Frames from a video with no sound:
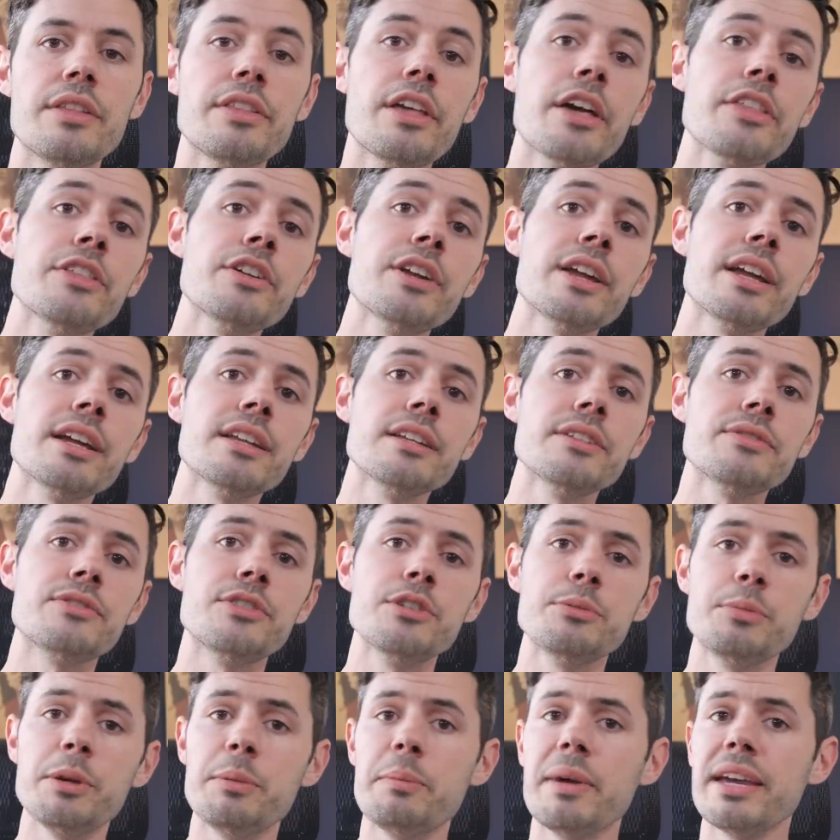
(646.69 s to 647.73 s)
On the other hand, if
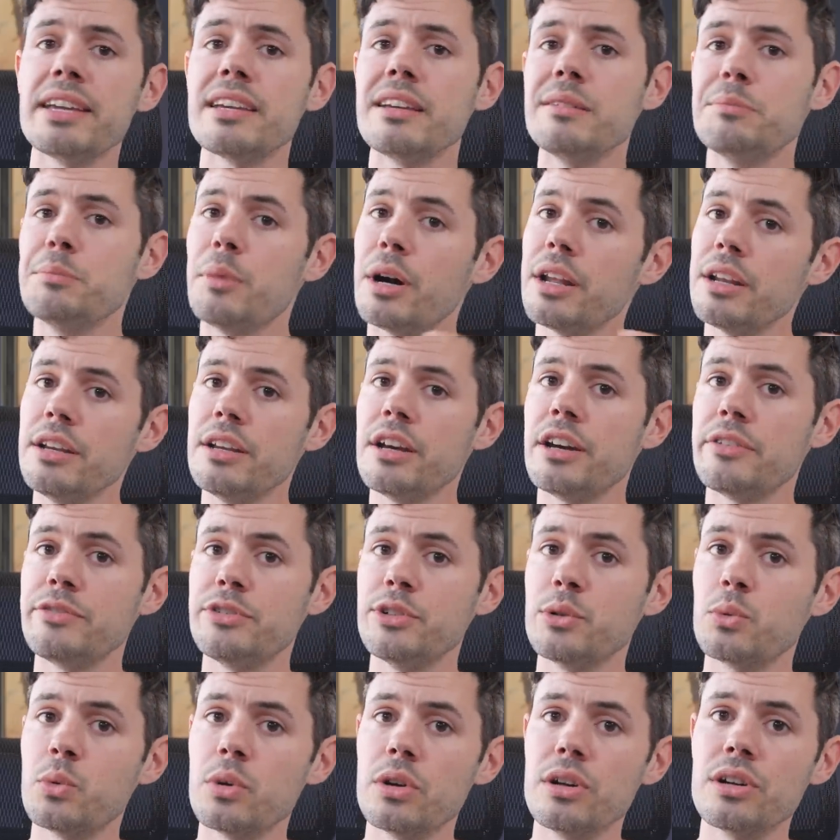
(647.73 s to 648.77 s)
you'll be making money off
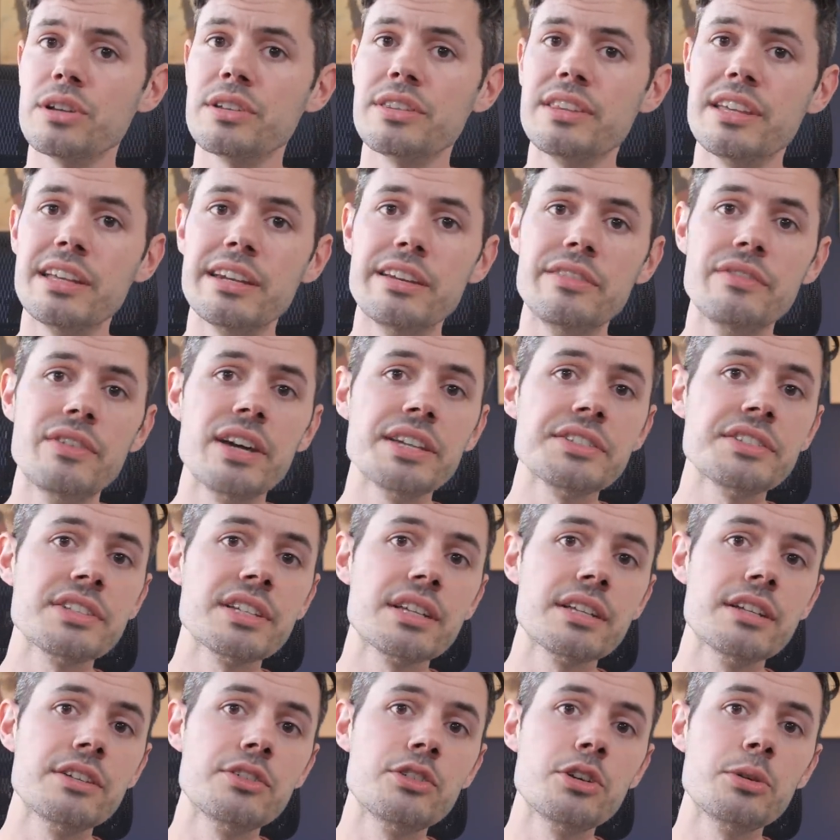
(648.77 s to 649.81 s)
your work, then
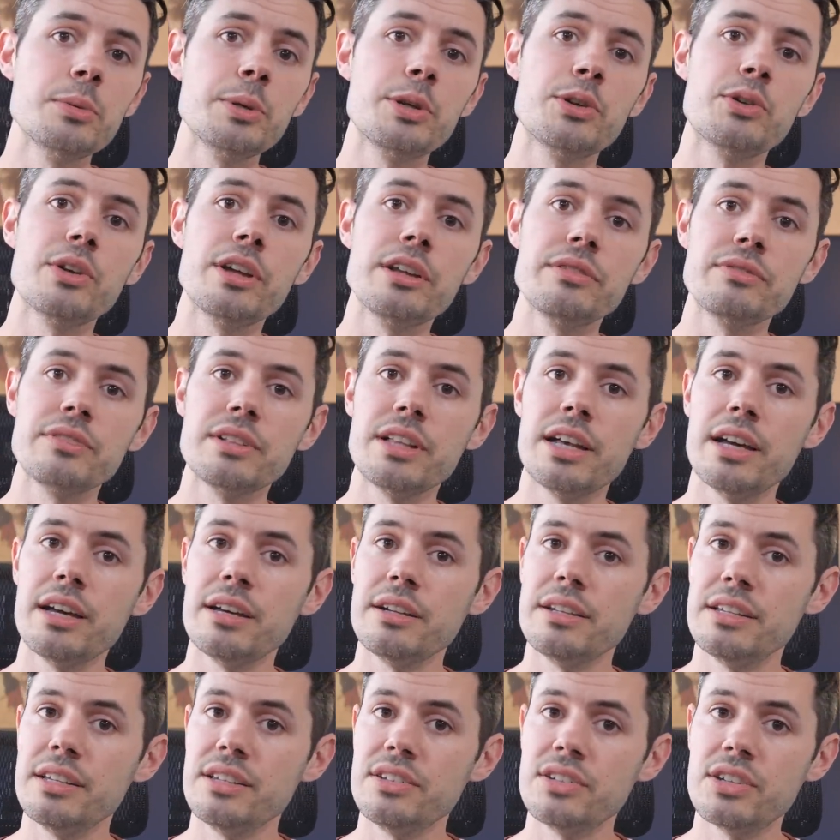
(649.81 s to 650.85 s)
investing in Adobe Creative
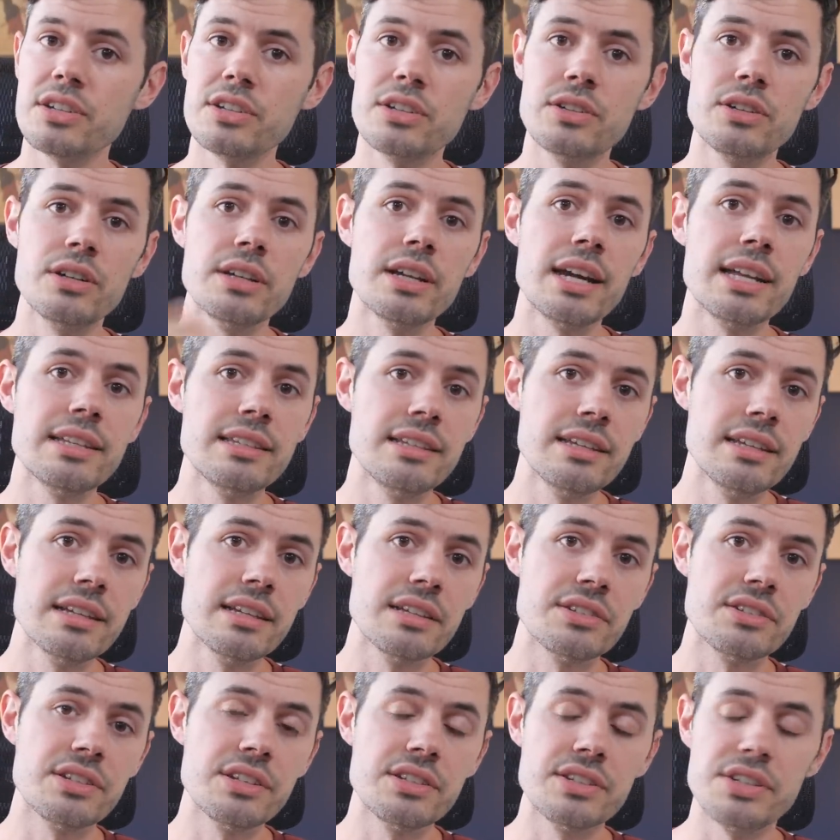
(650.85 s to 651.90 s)
Cloud is a good
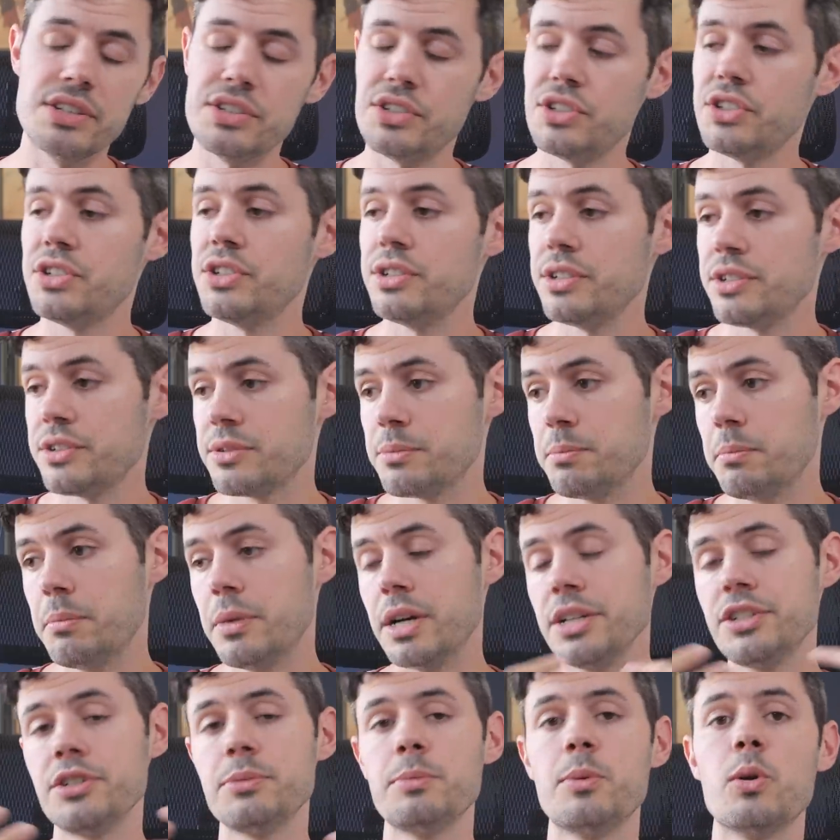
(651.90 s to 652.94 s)
idea since it's just
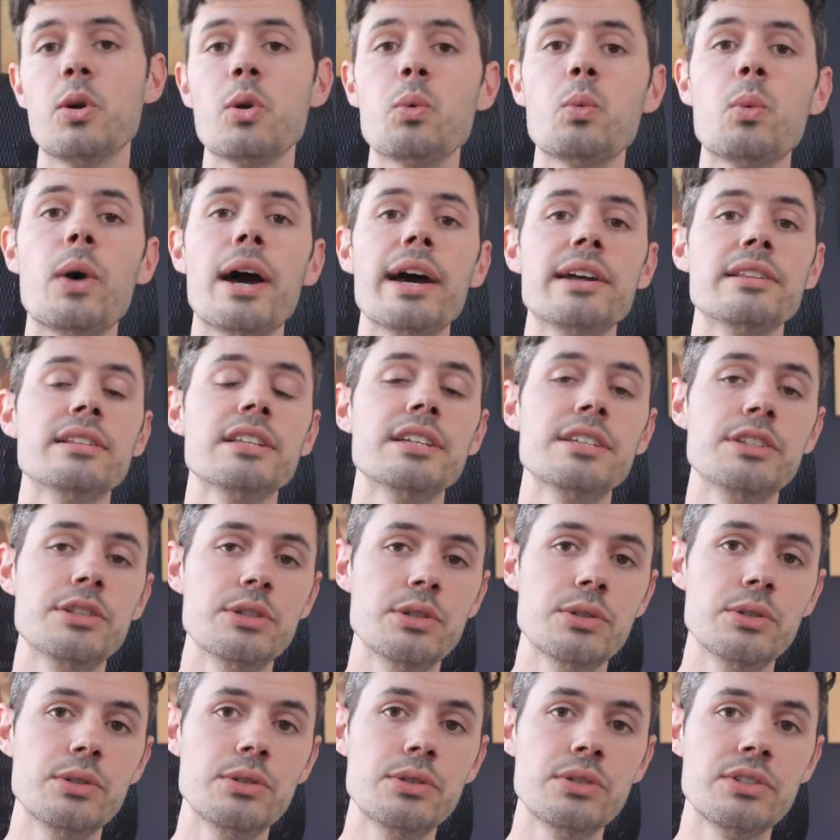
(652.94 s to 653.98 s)
much more widely
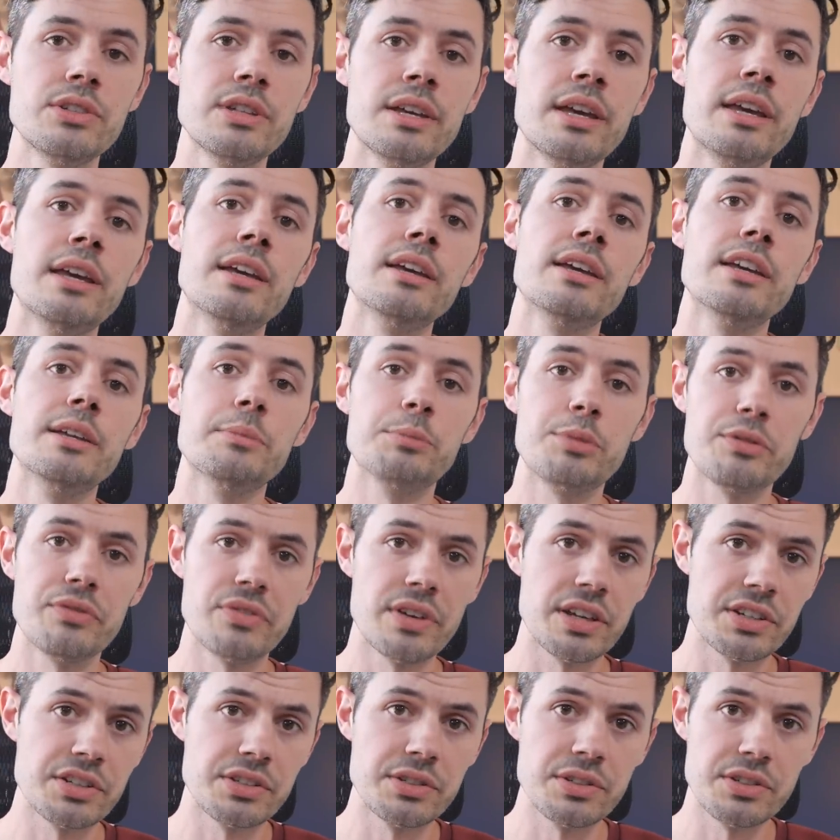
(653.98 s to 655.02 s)
used and
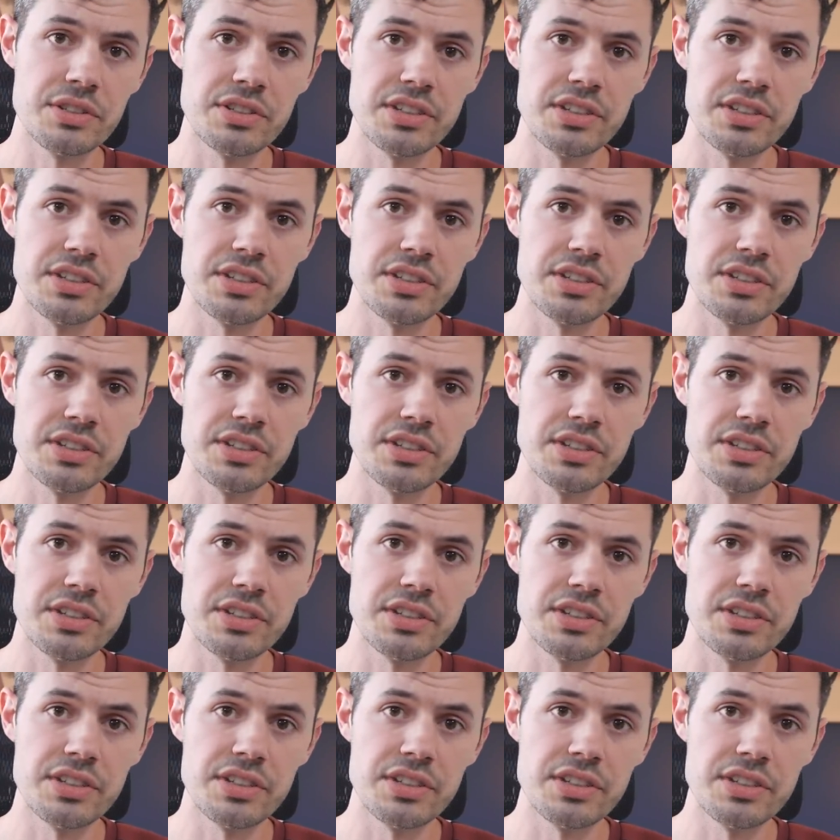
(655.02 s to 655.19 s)
professional